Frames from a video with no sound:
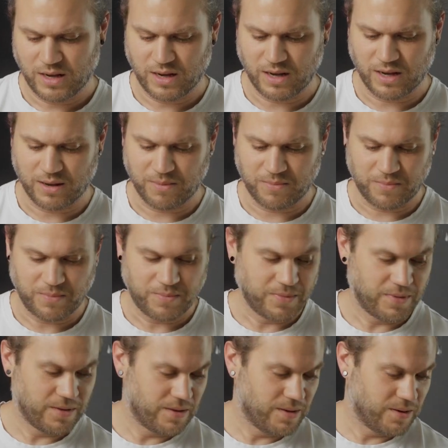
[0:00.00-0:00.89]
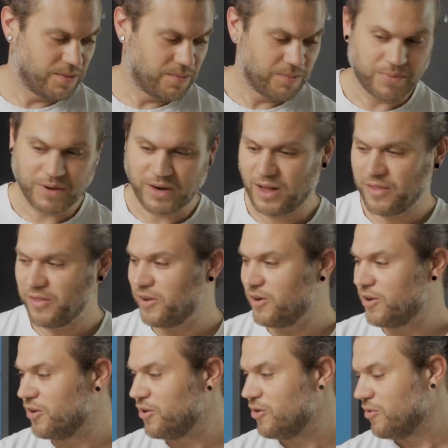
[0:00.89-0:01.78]
But on the
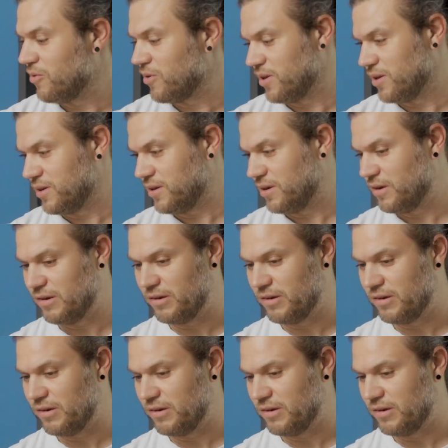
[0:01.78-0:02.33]
new one,